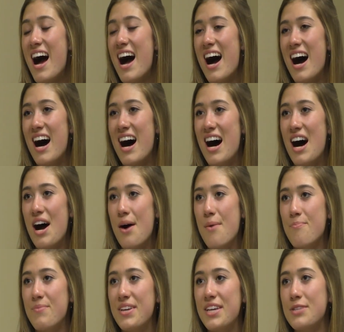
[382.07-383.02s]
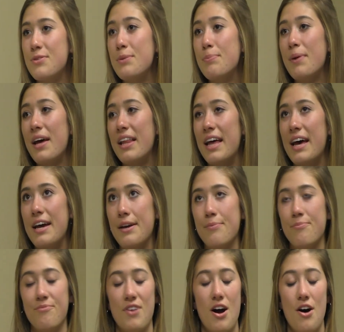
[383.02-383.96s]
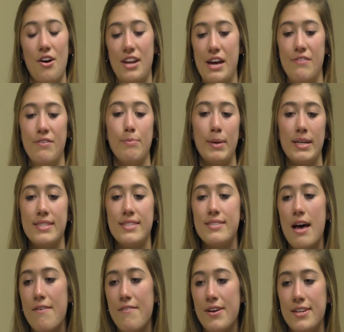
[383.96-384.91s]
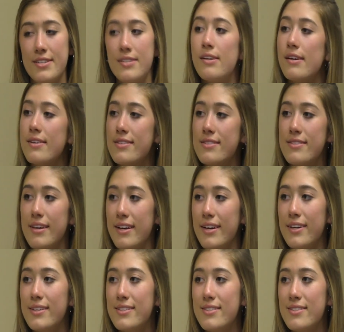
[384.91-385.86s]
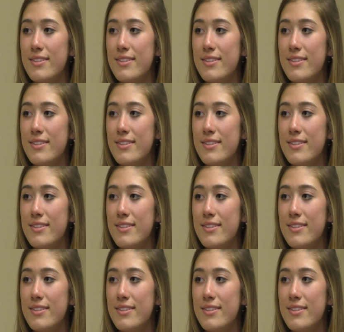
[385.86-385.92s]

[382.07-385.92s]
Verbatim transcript: um, because we play like all day from like seven to like six.